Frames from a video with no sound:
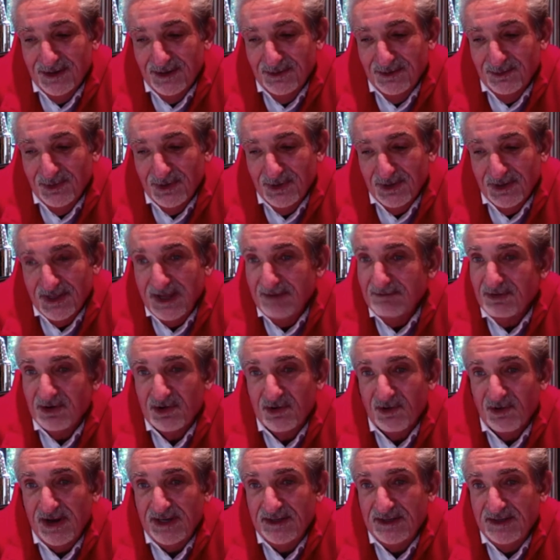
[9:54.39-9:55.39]
we'll have a
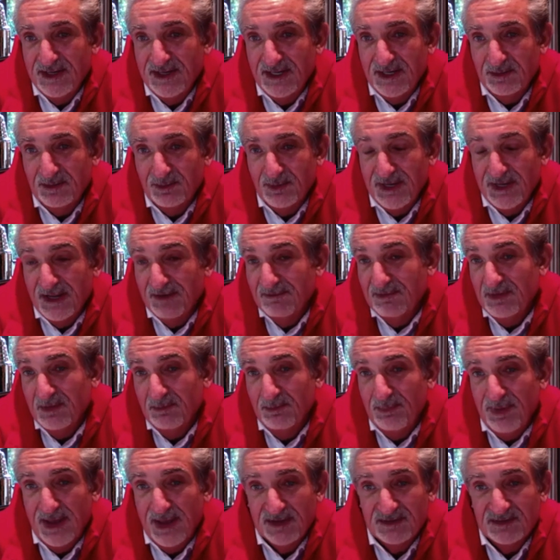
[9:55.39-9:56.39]
great team. We have the
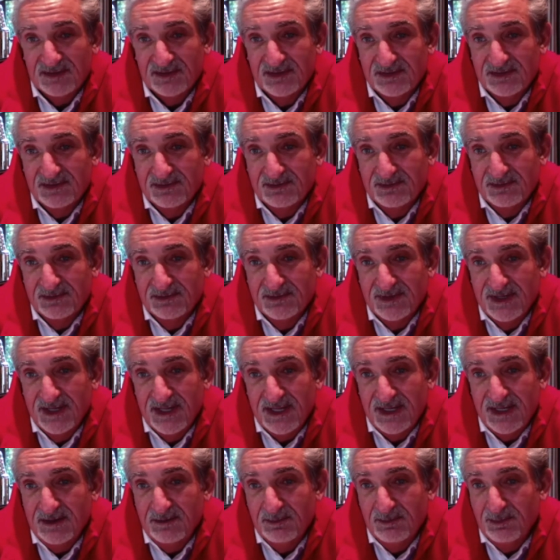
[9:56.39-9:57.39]
best
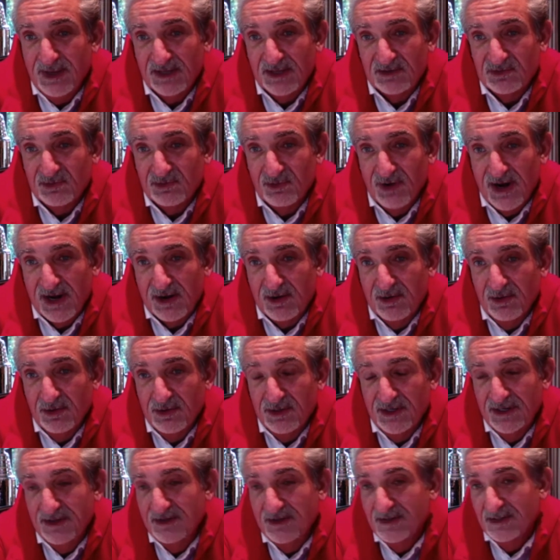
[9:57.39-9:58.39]
team, best
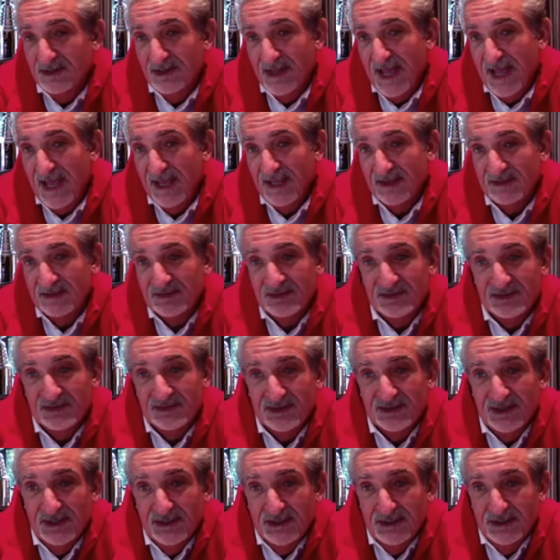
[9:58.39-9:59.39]
record in the last
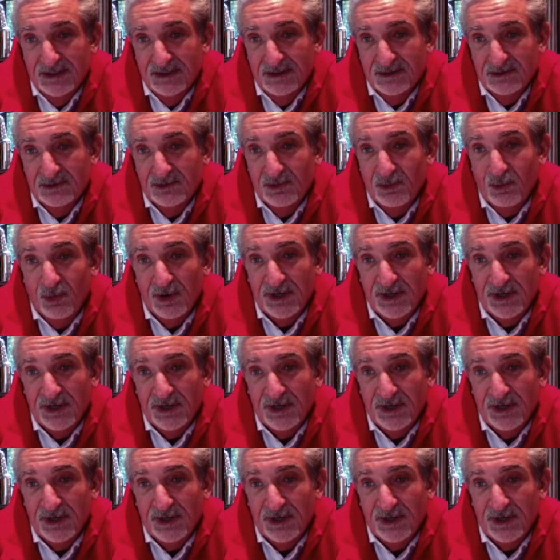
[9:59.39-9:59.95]
20